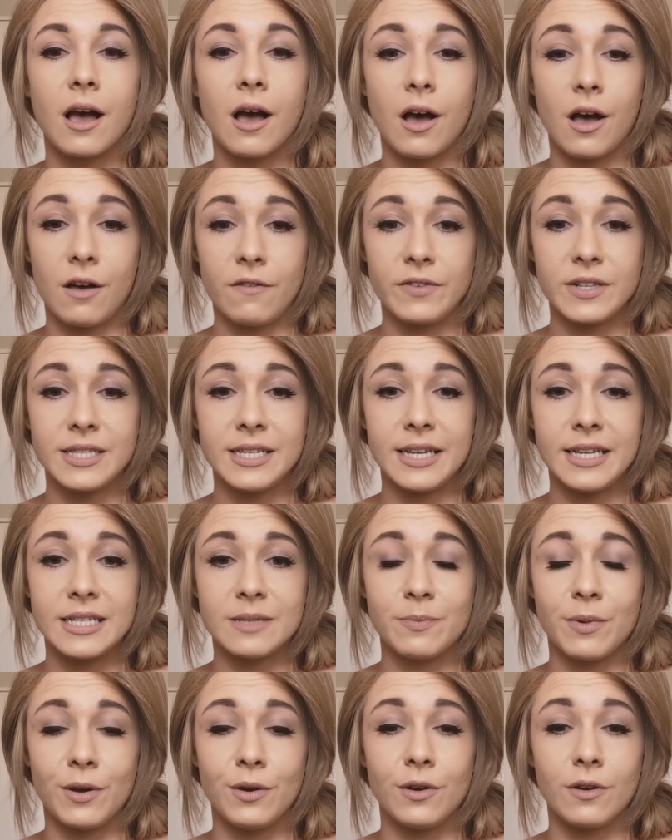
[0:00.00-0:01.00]
half a
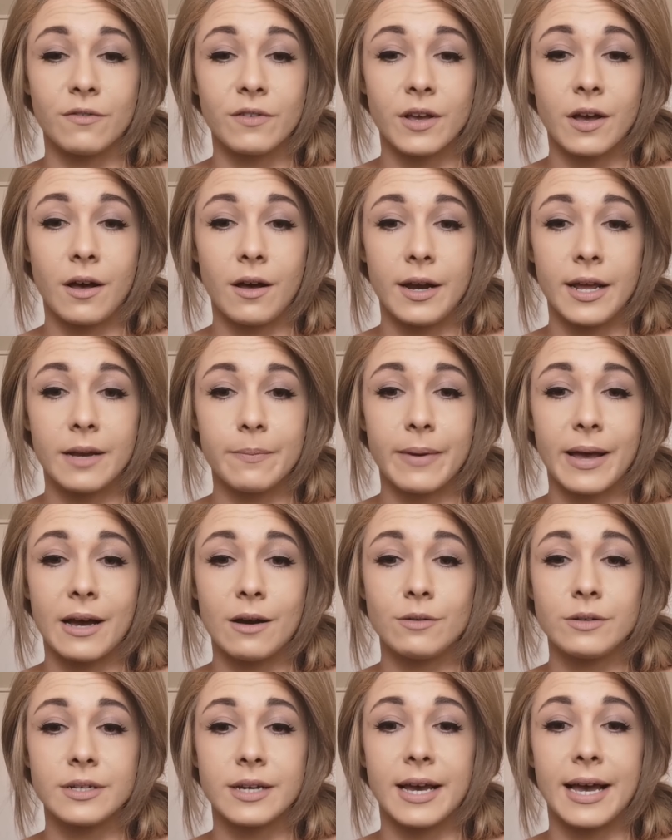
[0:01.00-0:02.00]
teaspoon of garlic
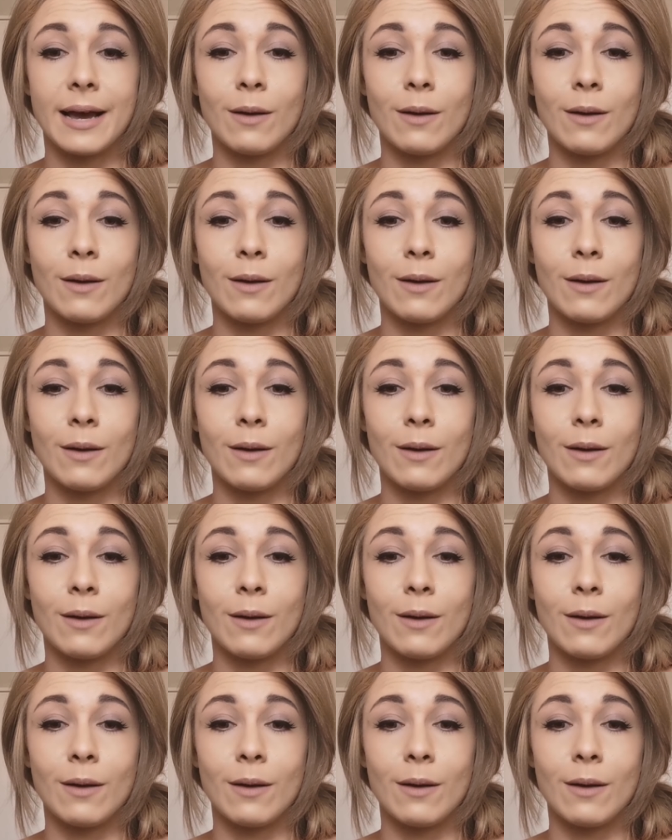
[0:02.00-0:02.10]
powder